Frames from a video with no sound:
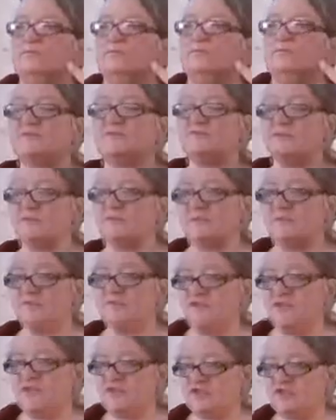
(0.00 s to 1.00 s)

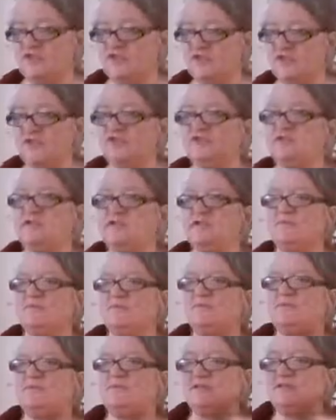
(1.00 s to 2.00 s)
something changes,
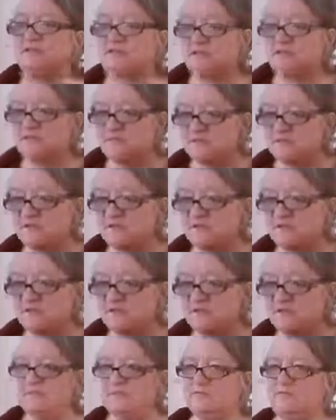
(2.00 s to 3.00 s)
something needs to release
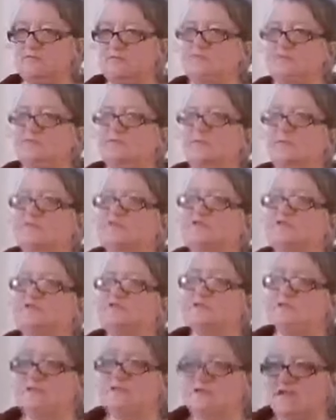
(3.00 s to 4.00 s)
in movement.
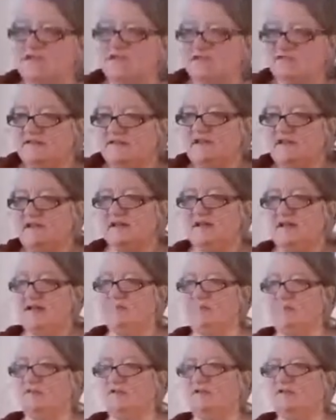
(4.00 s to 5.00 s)
So let that
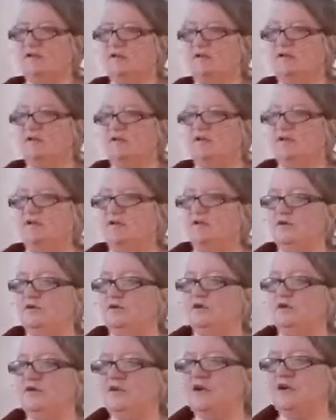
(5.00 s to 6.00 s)
happen.
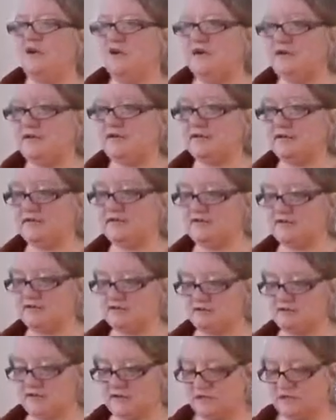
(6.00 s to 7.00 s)
We're not in a
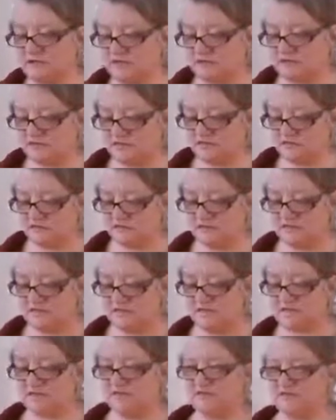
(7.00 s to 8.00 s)
strict
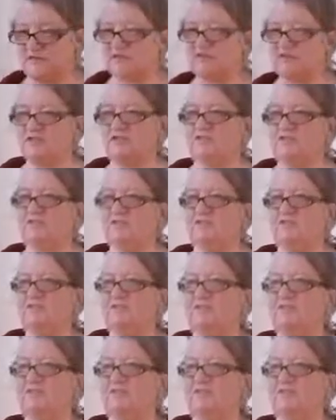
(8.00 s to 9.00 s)
meditation
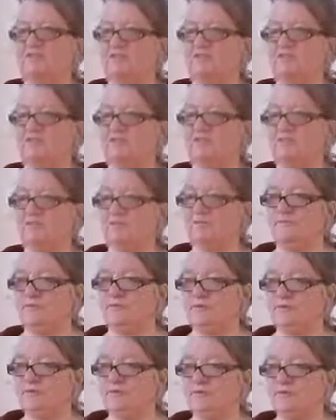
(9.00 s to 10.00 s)
room.
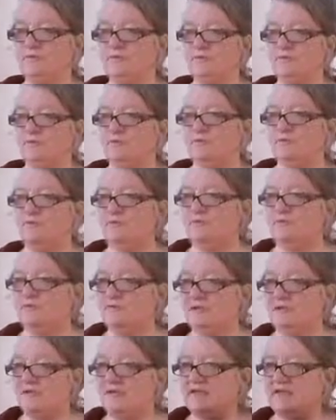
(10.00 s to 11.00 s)
We're
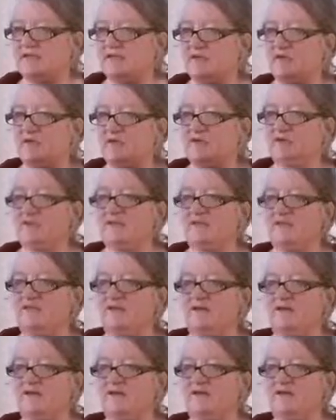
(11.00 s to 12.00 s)
finding our way
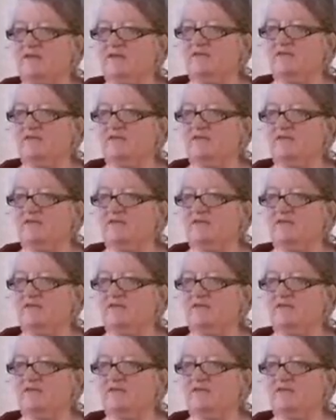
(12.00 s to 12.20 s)
there.